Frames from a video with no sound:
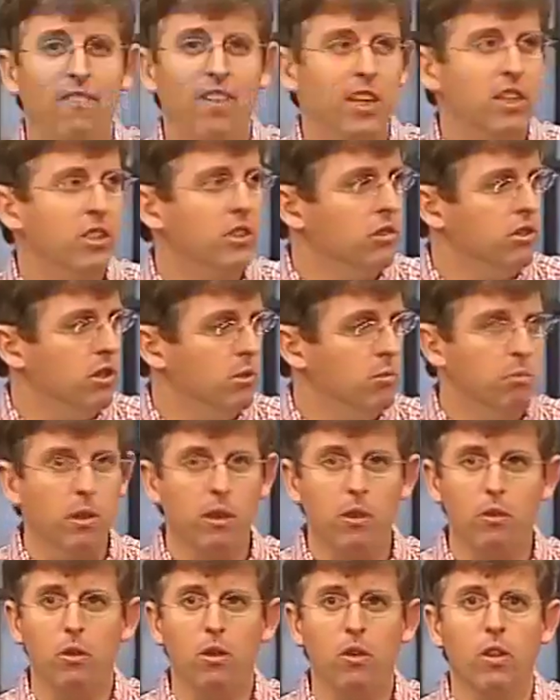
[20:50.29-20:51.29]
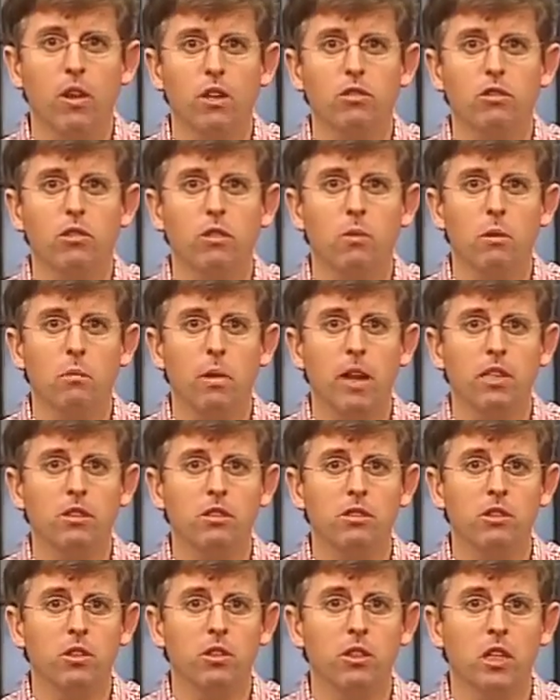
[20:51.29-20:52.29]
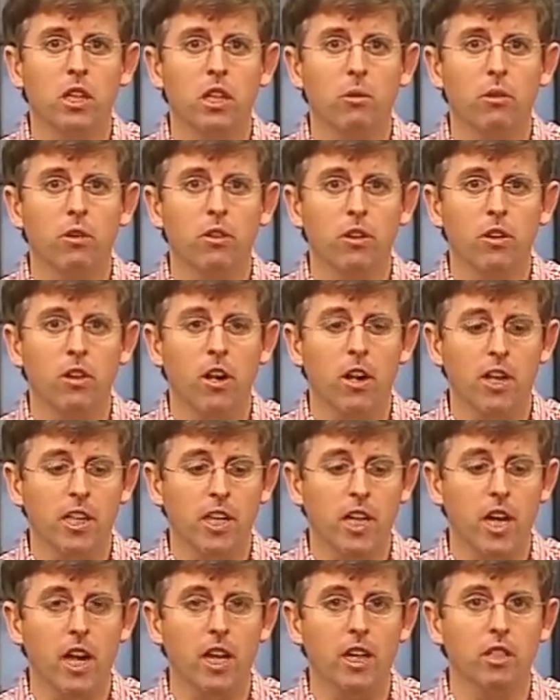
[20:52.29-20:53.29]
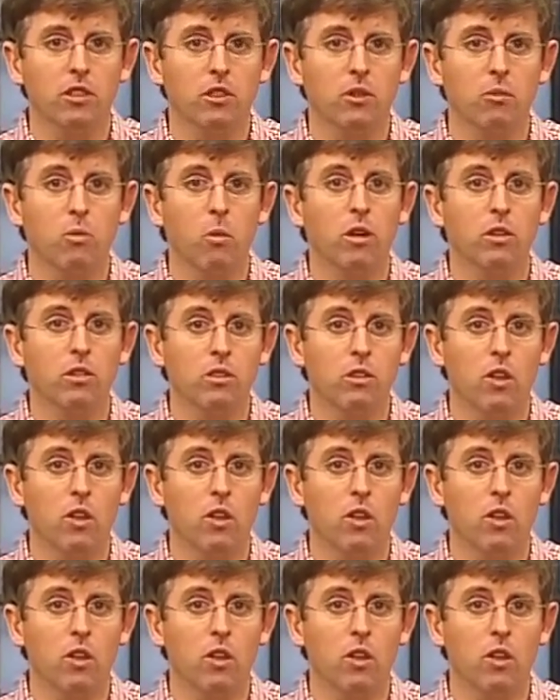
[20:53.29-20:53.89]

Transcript: patients who've been through this, and for patients who are dealing with urinary incontinence who once